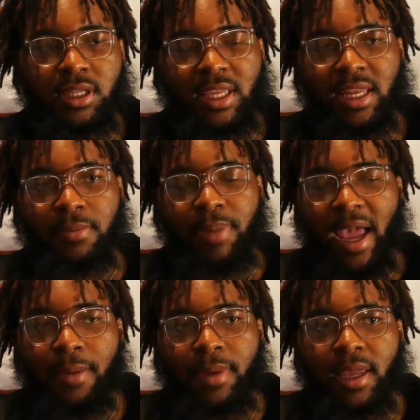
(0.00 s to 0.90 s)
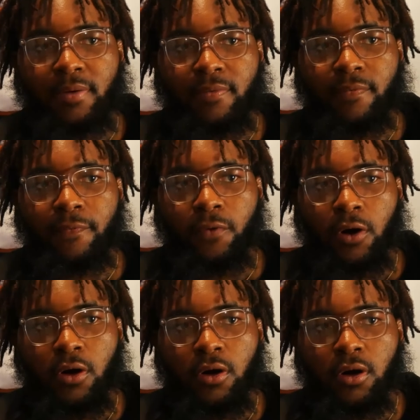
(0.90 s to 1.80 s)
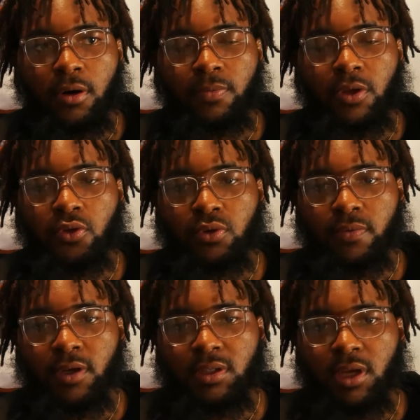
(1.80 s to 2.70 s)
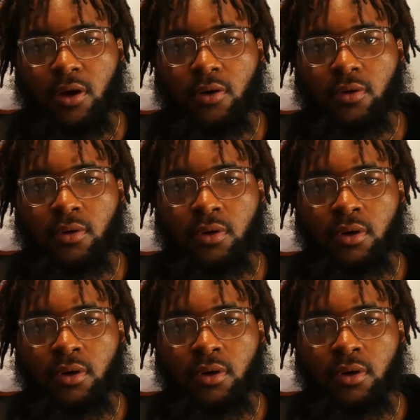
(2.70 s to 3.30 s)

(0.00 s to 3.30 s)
getting payment for the use of their song